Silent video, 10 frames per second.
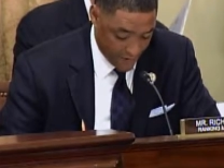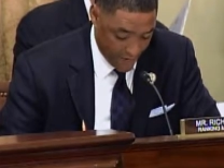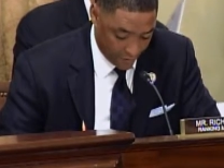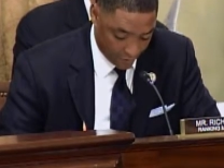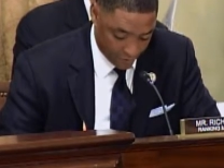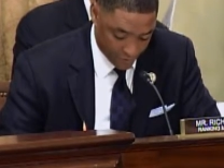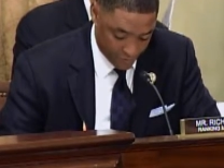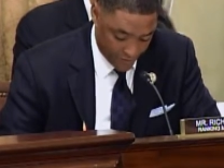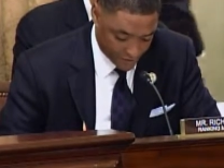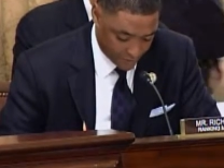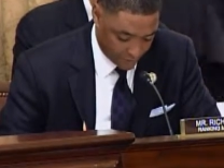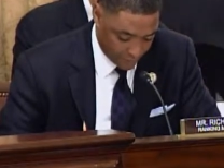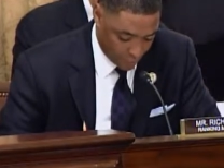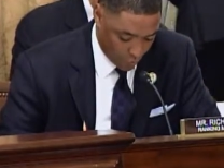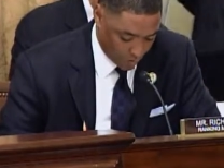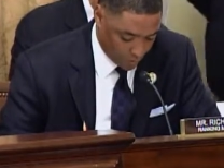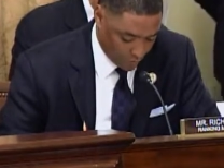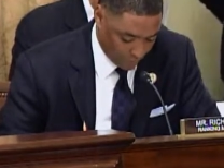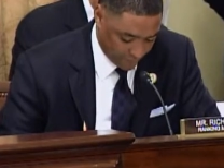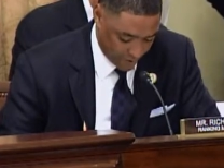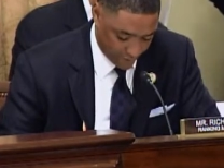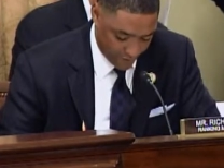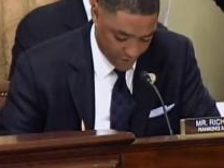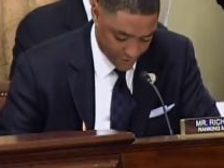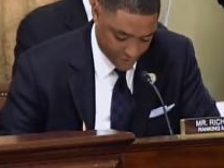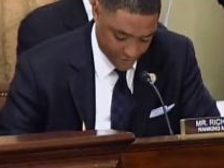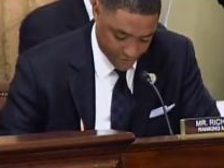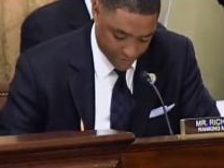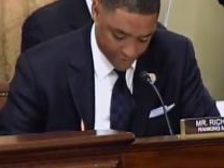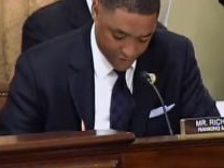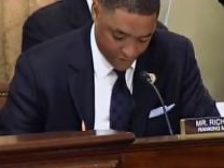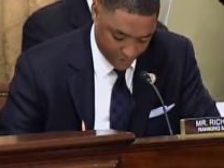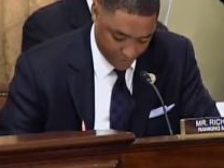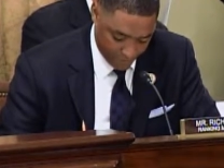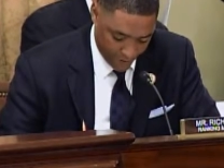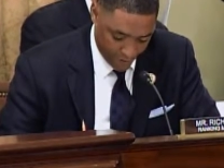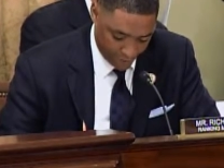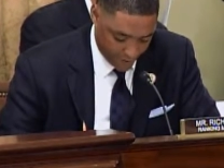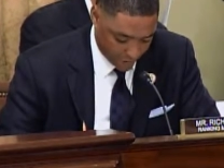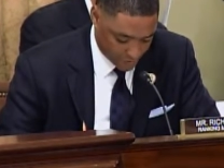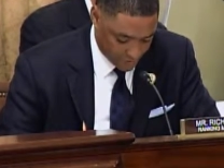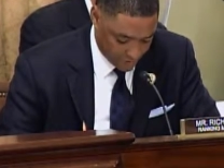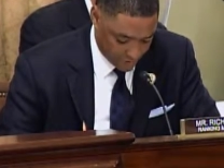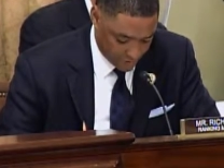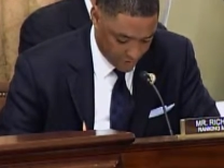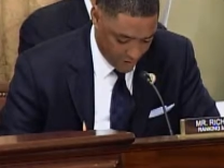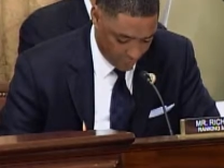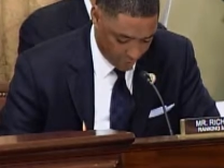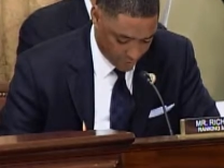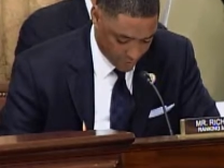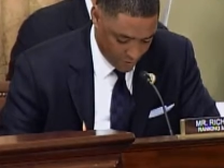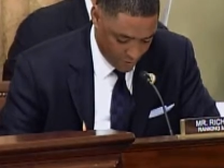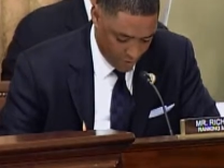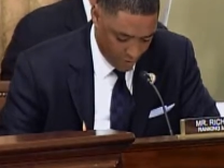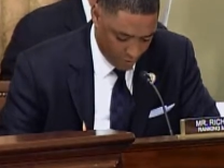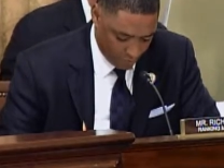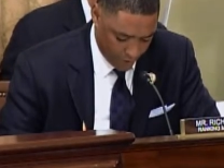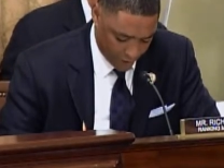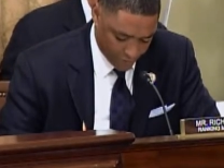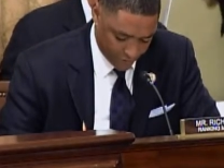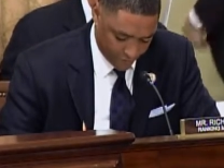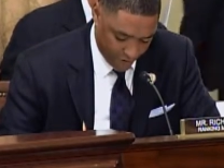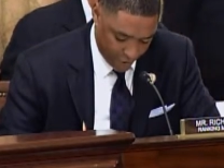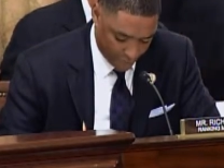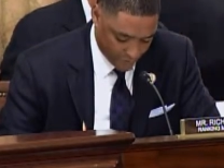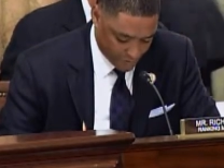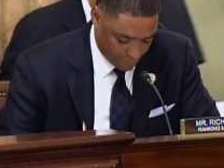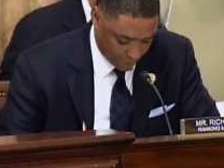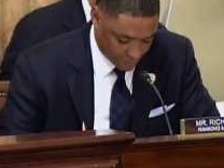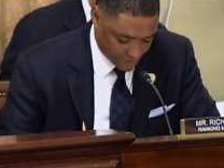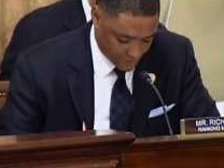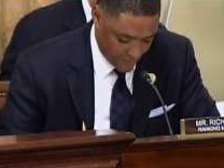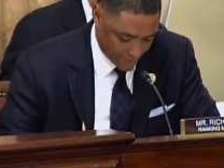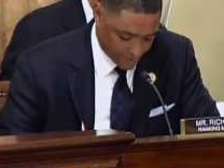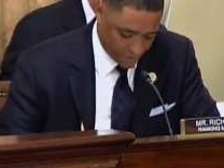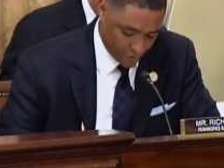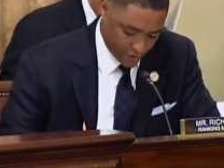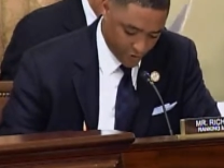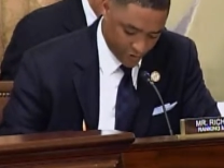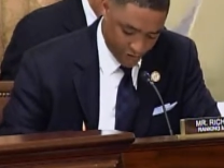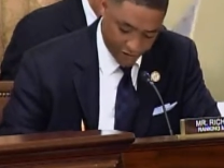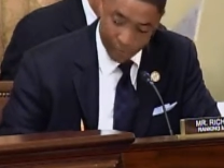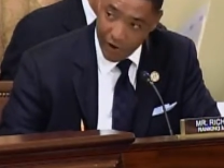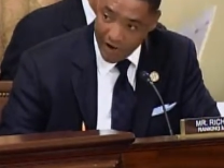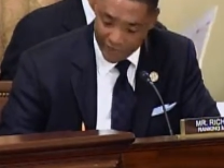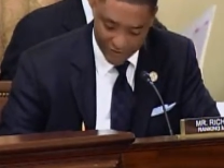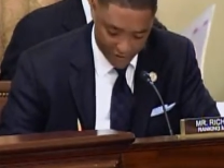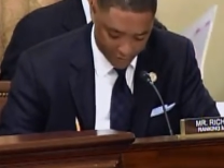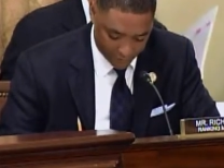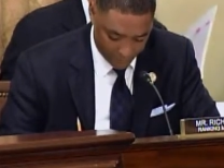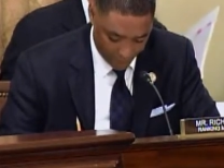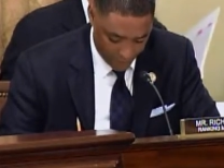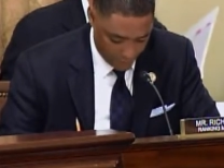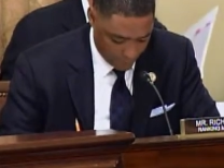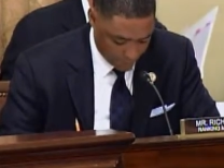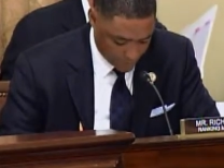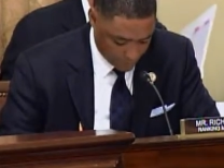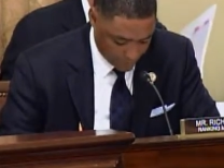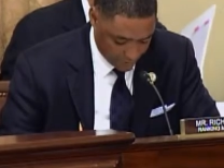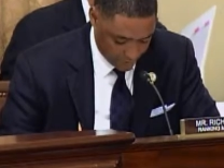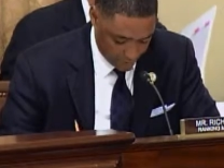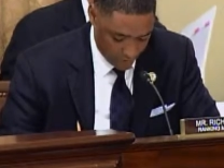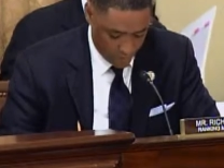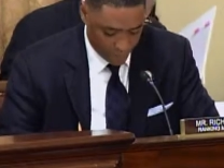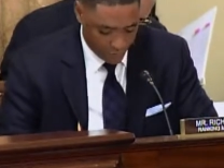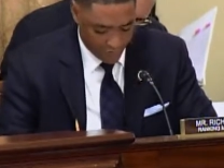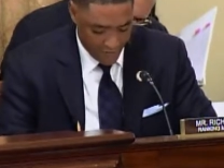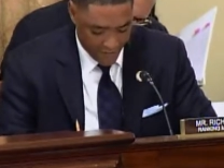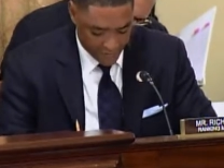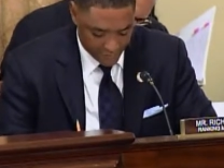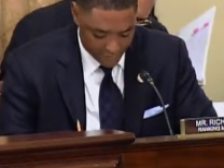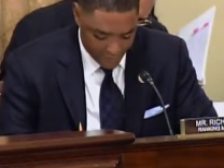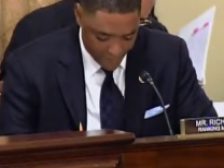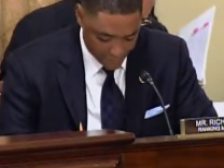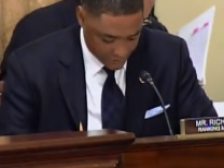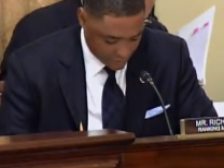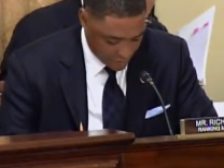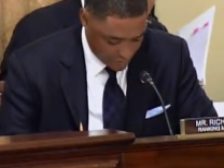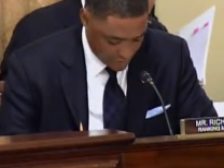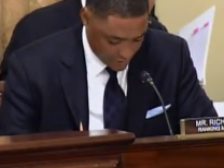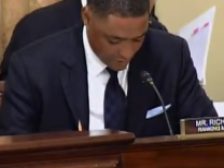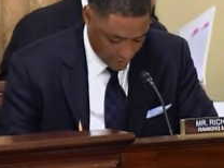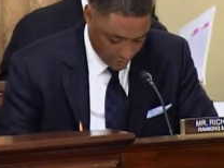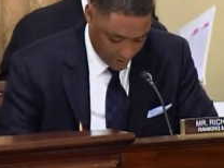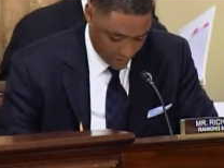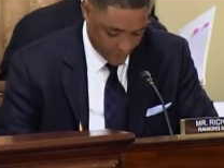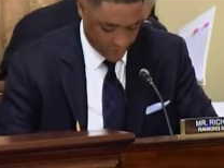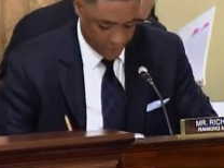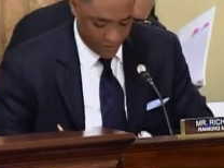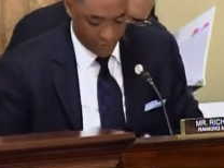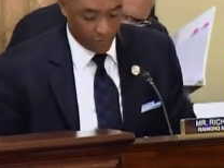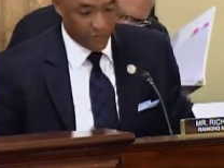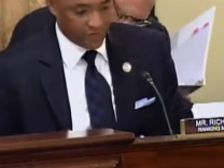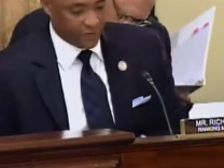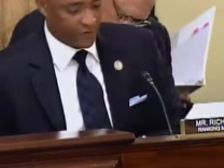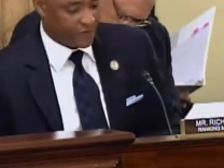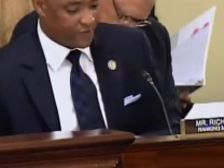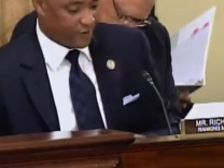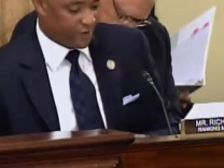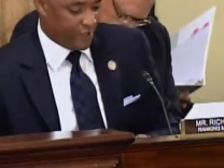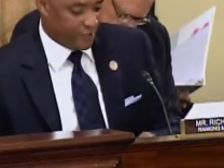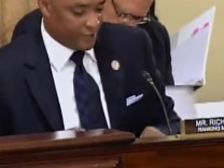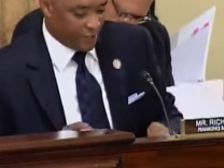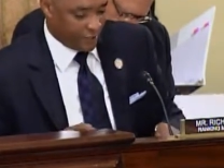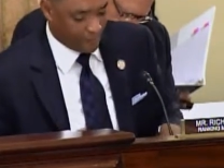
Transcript: not only responsible for working with Federal agencies to protect Federal civilian networks, but also for helping to bolster cybersecurity within the private sector, principally through the National Cybersecurity and Communications Integration Center, NCIC.